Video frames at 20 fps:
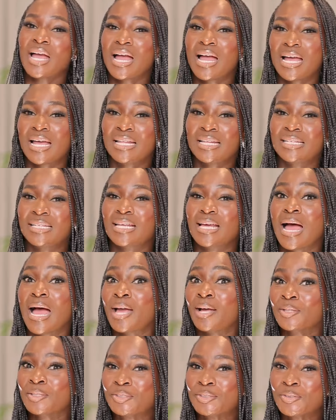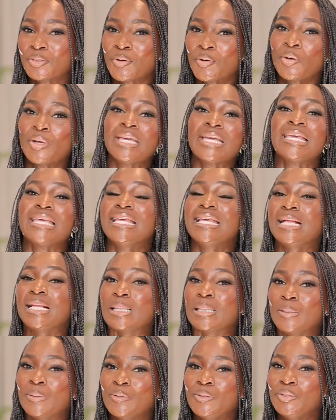And I also
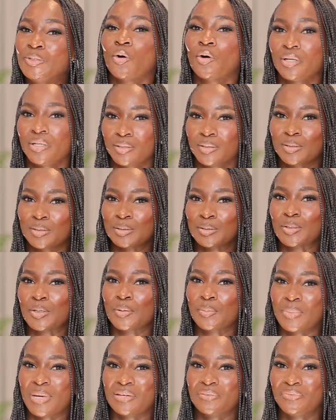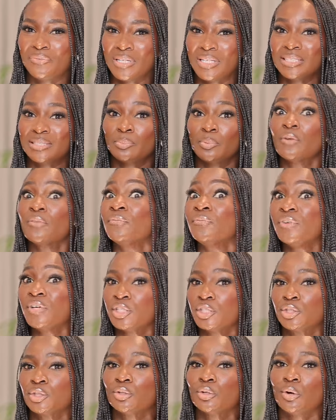include oils on my face, but
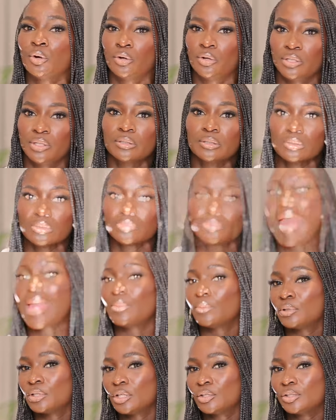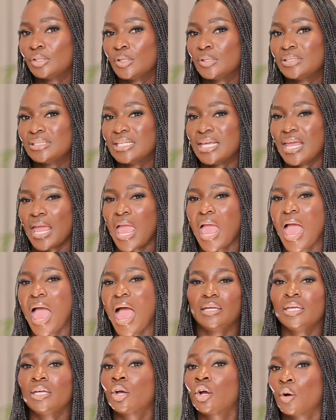facial oils. I would also say
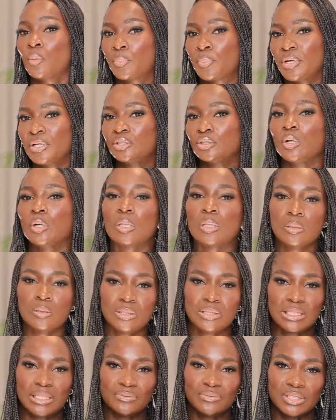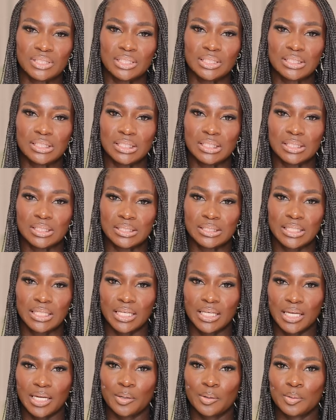incorporate occlusives into your
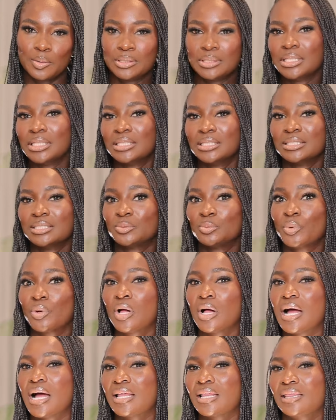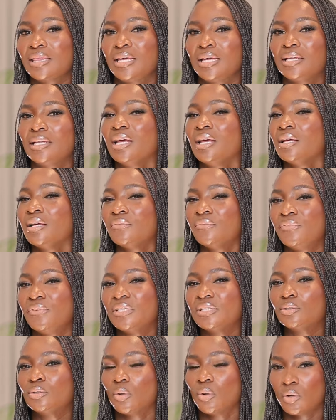skincare routine as well, and then
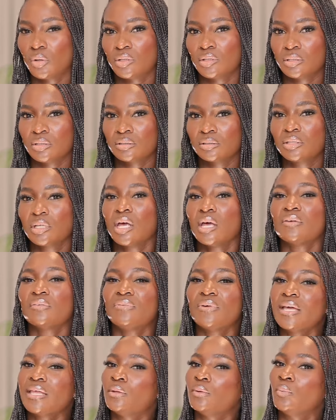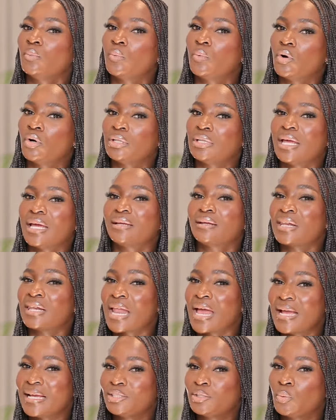face oils. Find the one, like,
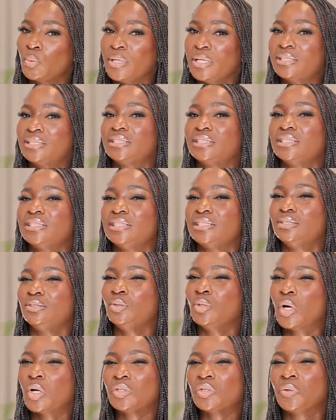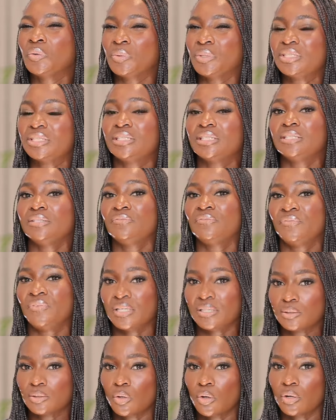lightweight, non-greasy
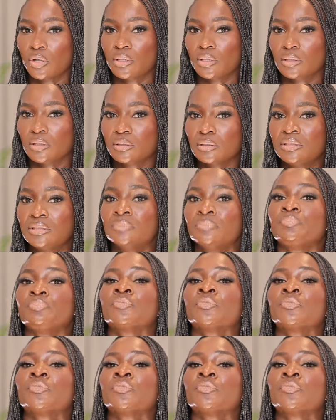face oils.